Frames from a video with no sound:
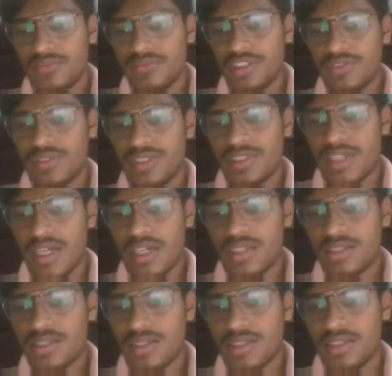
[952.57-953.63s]
which is
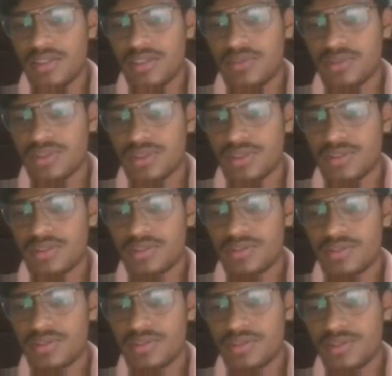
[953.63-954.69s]
asked in the question.
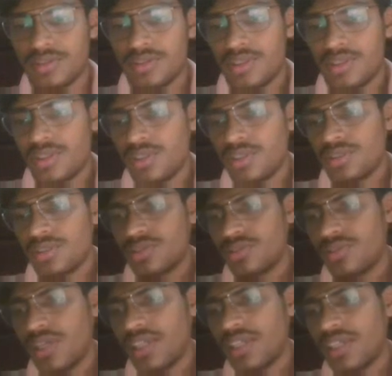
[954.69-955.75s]

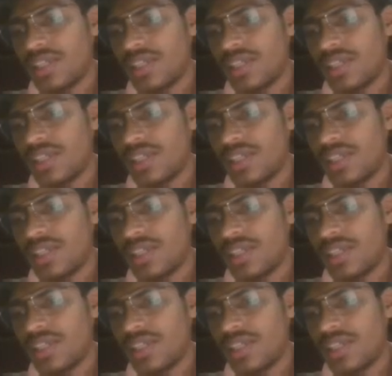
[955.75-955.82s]
So I